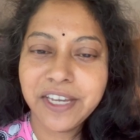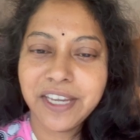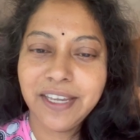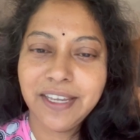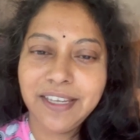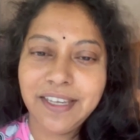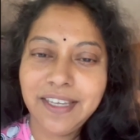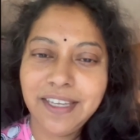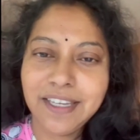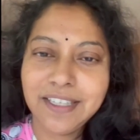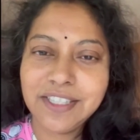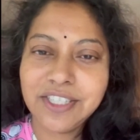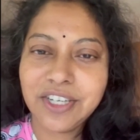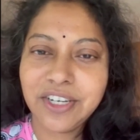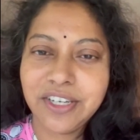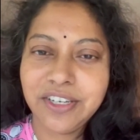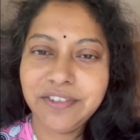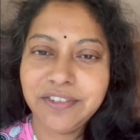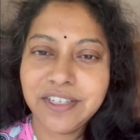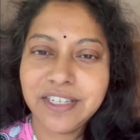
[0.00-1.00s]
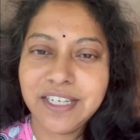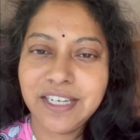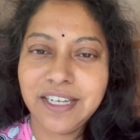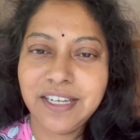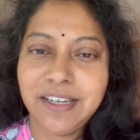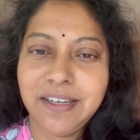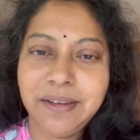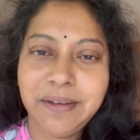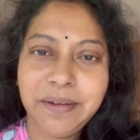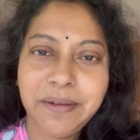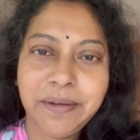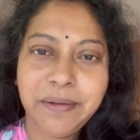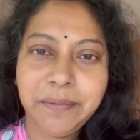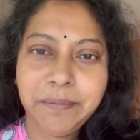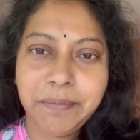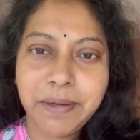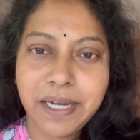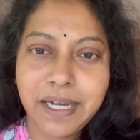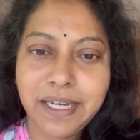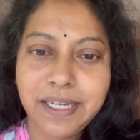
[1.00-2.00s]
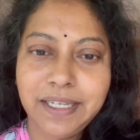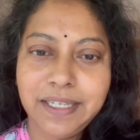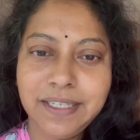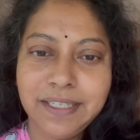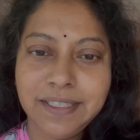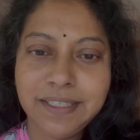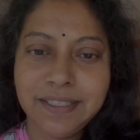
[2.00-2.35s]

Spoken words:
Okay, enjoy your day. Bye.